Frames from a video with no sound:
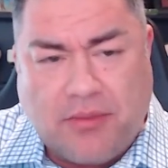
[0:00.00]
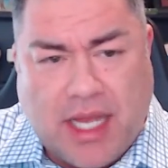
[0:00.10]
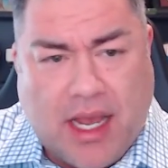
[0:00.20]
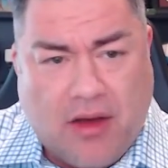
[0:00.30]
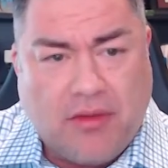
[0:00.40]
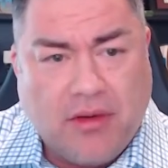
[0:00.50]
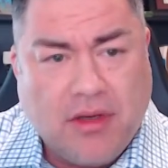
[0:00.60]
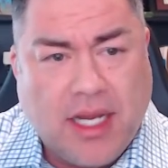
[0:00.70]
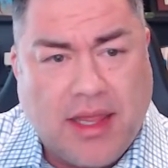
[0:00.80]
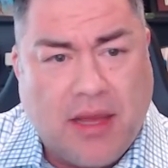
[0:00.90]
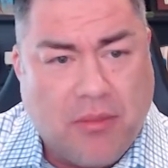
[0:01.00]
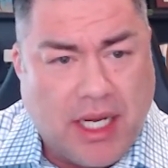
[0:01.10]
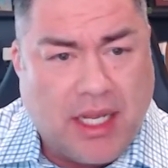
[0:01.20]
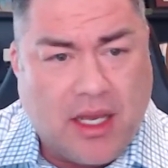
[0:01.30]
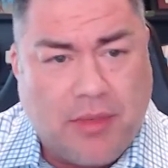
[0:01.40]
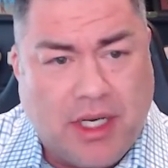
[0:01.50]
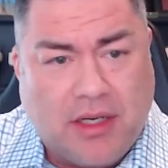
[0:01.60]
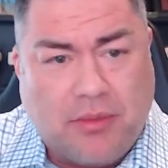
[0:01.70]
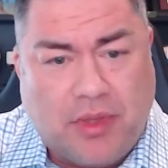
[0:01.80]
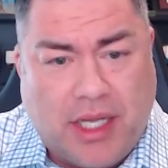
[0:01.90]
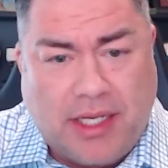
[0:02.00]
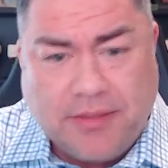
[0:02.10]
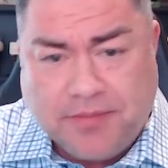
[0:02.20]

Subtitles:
down and that money coming into play,